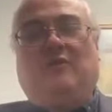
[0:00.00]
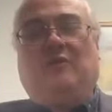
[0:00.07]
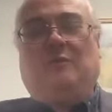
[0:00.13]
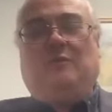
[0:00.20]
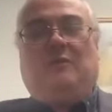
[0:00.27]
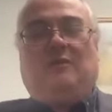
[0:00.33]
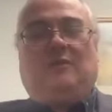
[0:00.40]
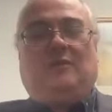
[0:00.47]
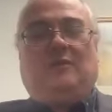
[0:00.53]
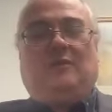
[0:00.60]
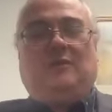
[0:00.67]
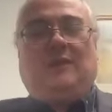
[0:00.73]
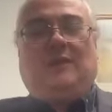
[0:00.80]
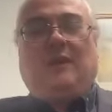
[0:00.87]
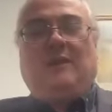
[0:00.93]
student
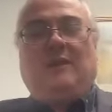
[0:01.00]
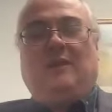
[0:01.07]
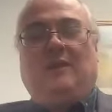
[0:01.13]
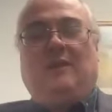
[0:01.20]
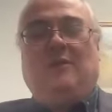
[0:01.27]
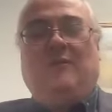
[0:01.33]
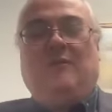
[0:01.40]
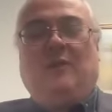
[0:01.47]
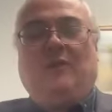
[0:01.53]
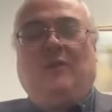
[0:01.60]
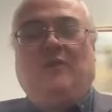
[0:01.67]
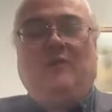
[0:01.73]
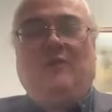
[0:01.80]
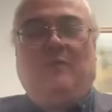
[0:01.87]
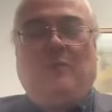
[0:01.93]
at the
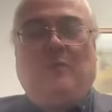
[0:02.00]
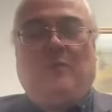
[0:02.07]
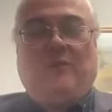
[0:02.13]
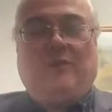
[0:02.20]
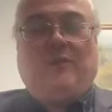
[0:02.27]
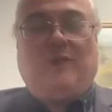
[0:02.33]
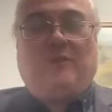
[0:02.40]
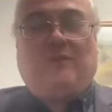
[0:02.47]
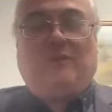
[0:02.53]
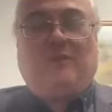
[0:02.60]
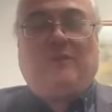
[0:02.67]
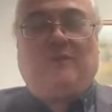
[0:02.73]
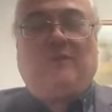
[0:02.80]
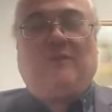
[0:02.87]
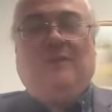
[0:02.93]
University of North
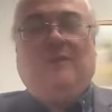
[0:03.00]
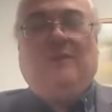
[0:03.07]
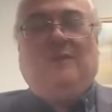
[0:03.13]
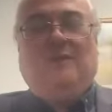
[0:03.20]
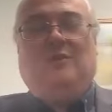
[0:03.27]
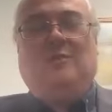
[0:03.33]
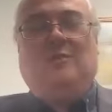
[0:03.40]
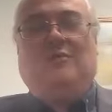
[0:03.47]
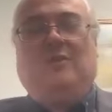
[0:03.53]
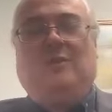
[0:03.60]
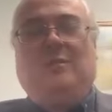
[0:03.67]
Texas, you can